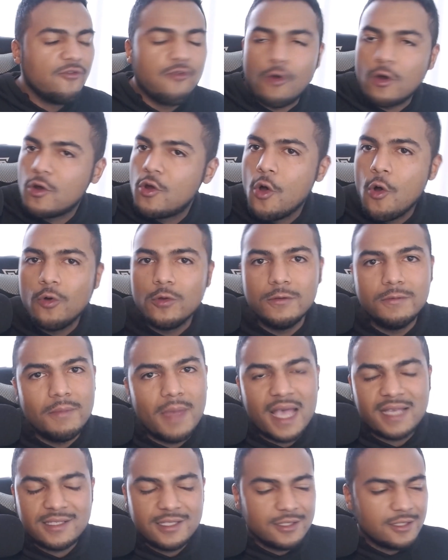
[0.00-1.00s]
for cold
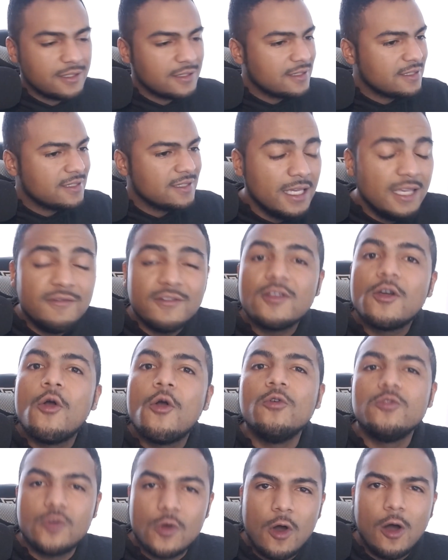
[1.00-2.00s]
messages even
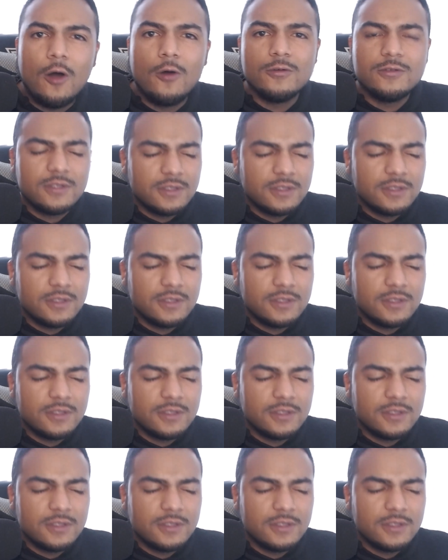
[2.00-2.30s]
cold calls